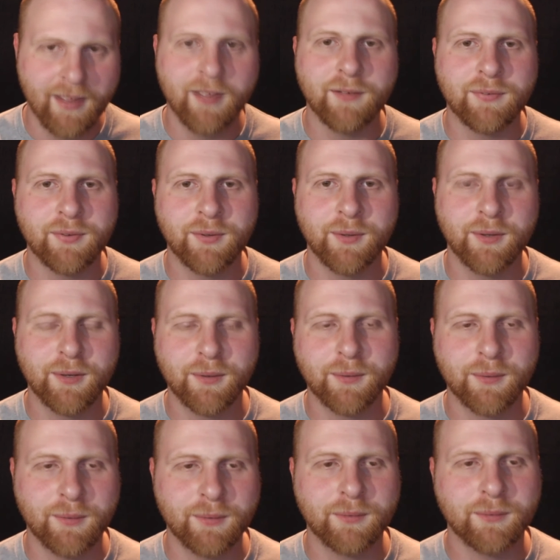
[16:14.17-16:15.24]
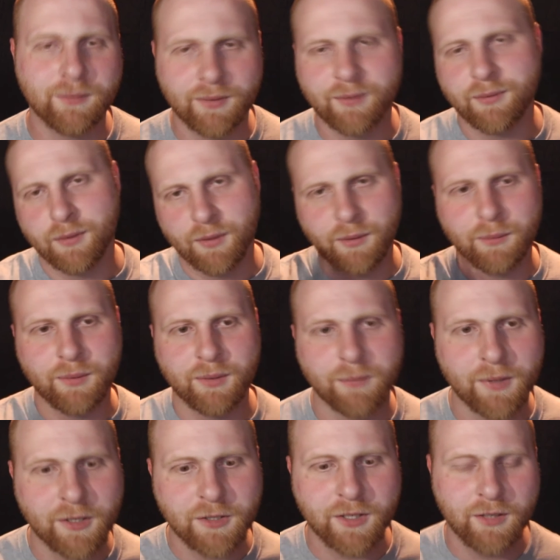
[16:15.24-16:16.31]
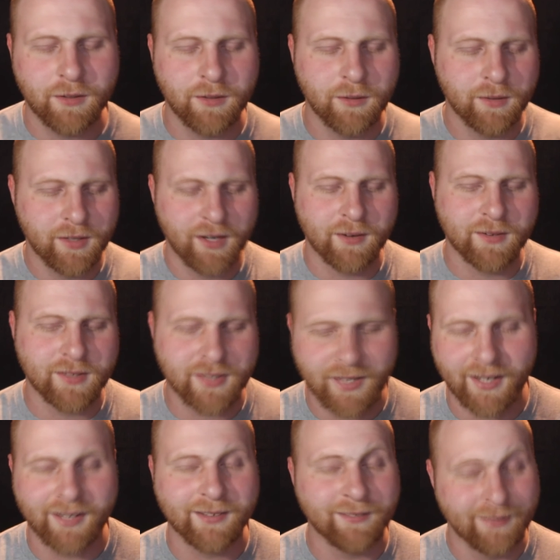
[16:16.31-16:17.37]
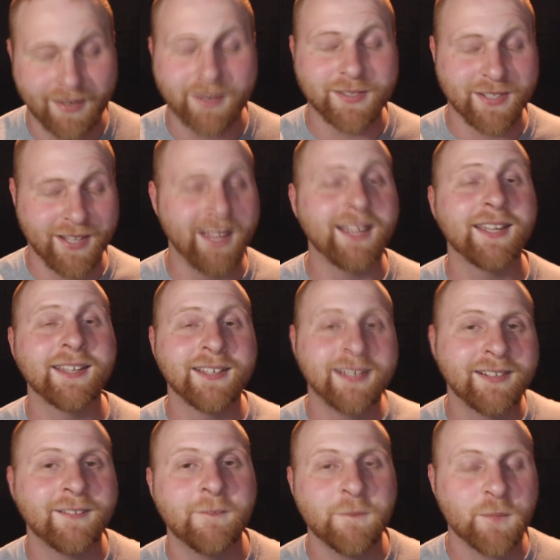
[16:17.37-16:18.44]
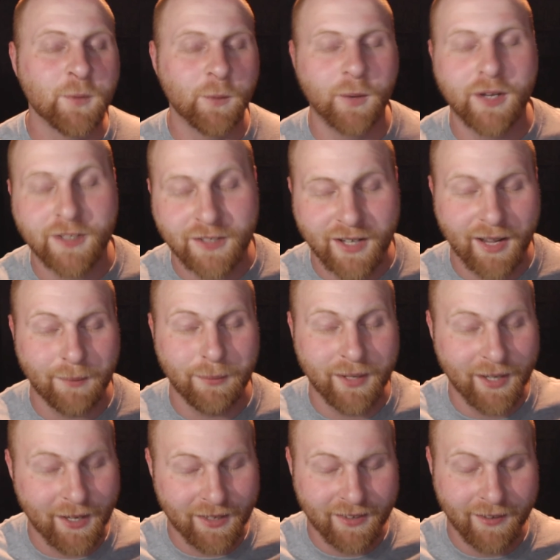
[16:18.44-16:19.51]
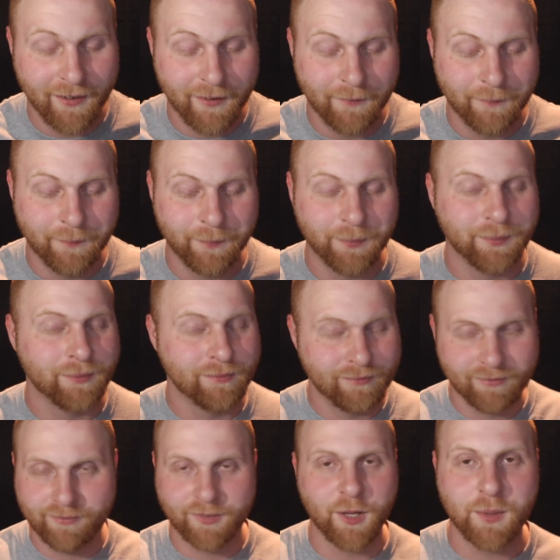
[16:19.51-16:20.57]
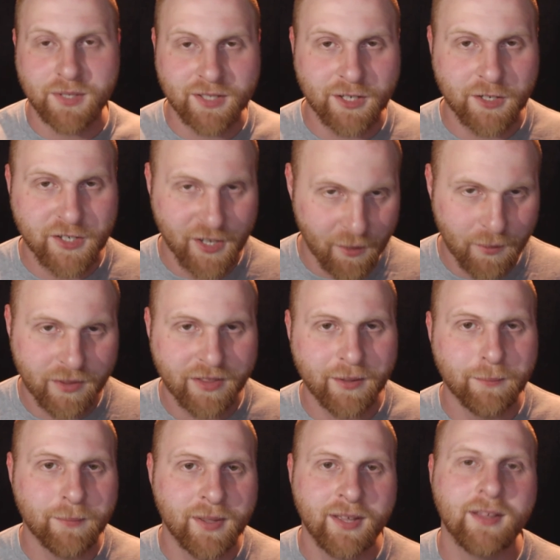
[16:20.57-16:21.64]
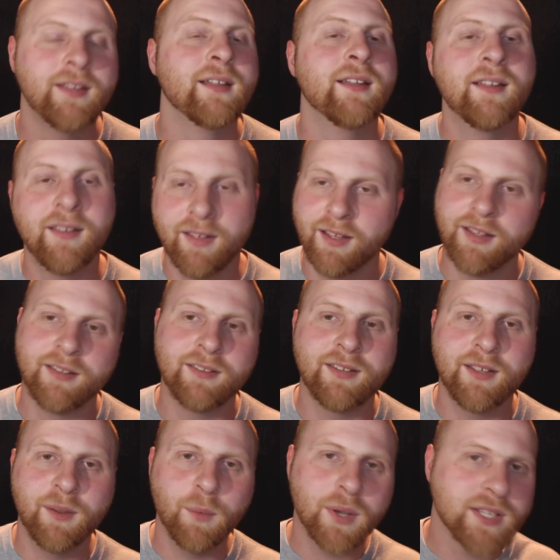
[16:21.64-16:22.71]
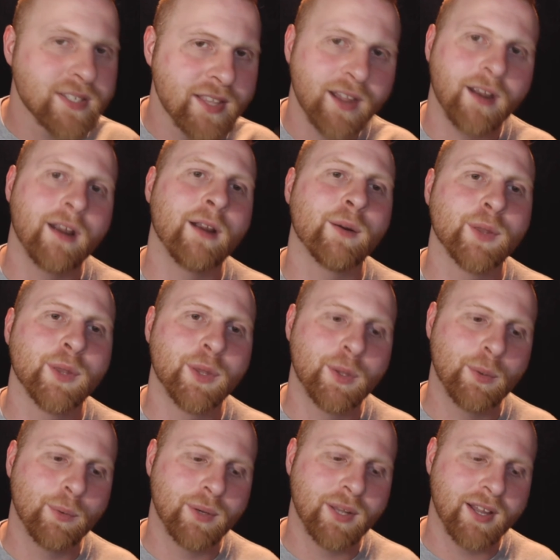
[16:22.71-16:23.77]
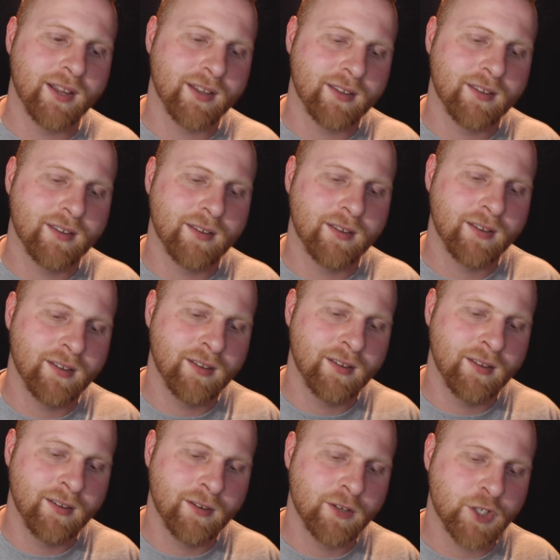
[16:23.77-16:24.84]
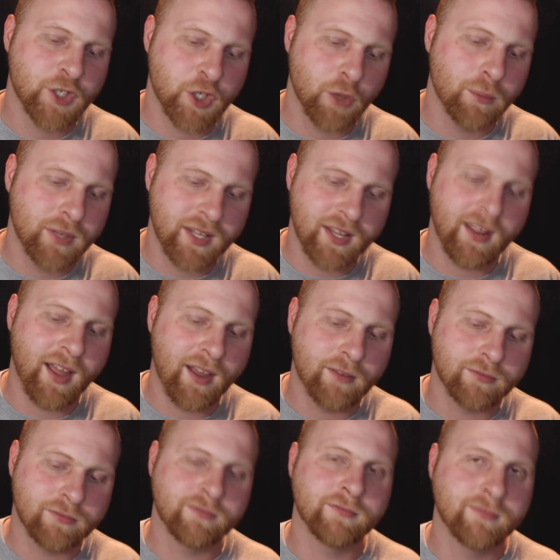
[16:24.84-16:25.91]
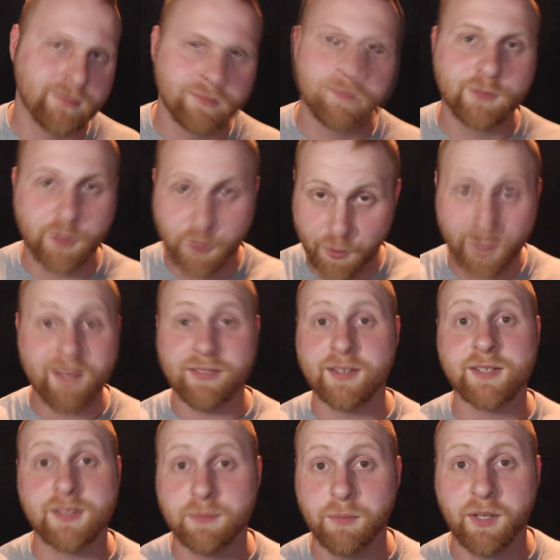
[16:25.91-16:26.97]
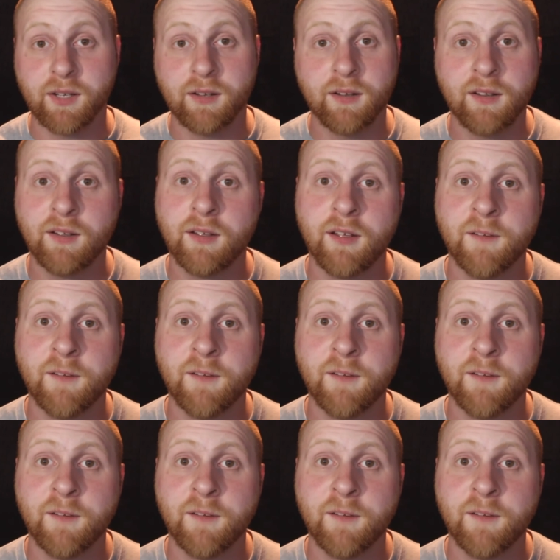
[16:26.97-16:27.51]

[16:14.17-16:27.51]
if you know me on my channel, there's Nick, which I played Ghost in the Shell with him, and he was there to like show me that I have greatness in me.